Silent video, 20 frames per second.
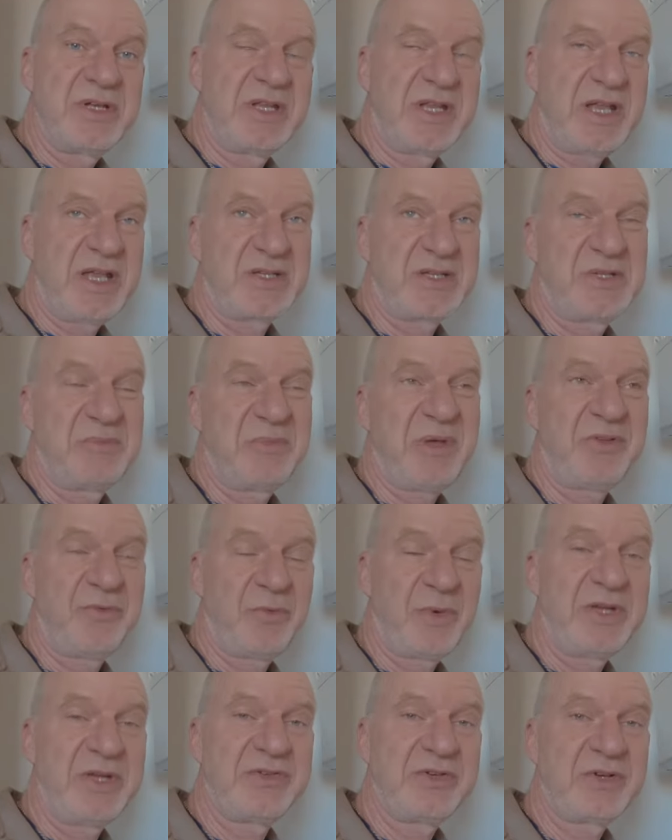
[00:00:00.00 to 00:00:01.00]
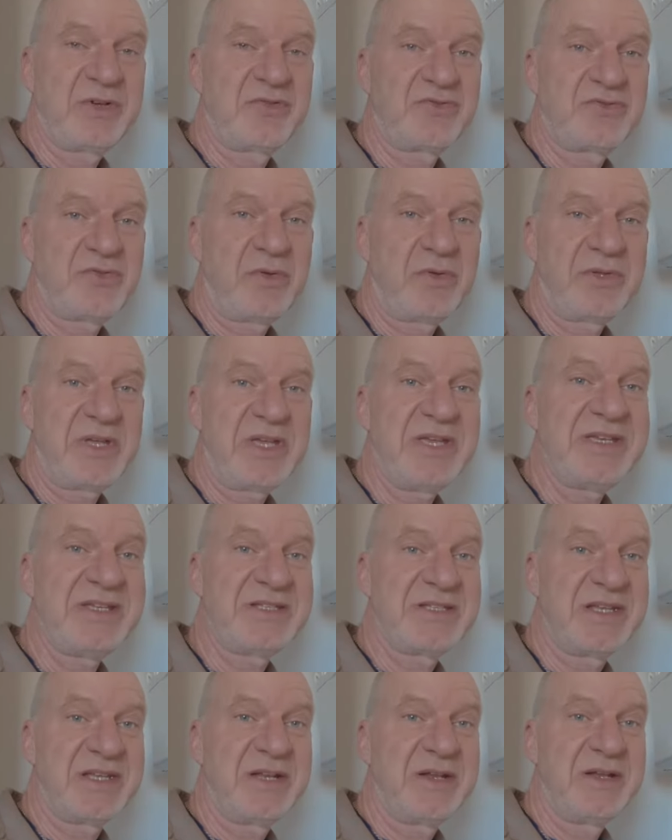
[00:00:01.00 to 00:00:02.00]
and that's the best way to control your
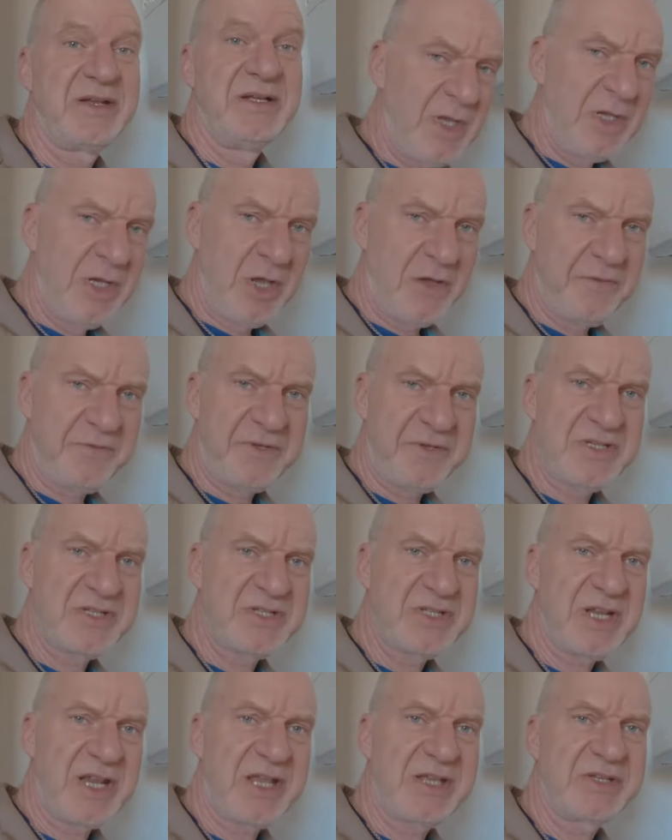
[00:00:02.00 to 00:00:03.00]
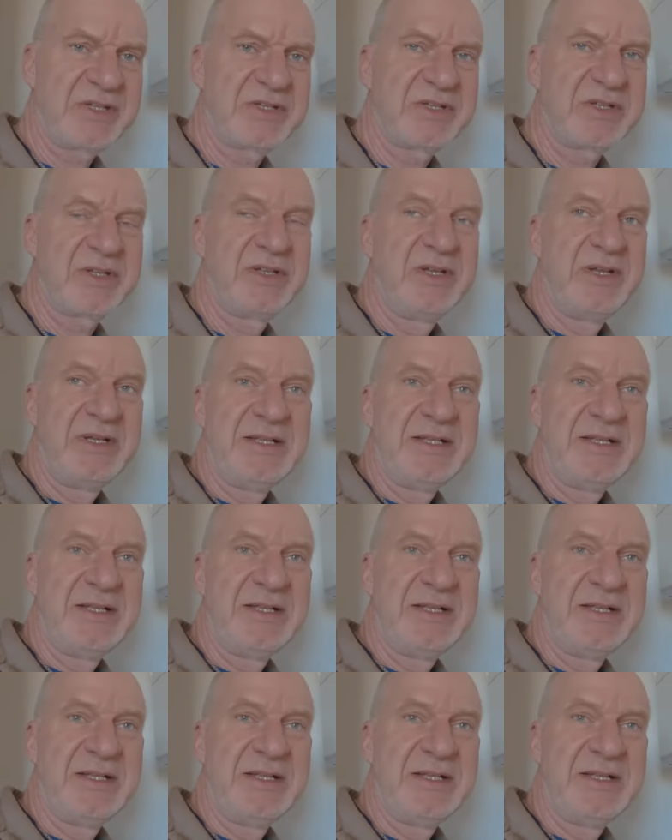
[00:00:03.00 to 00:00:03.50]
heating. Loft insulation,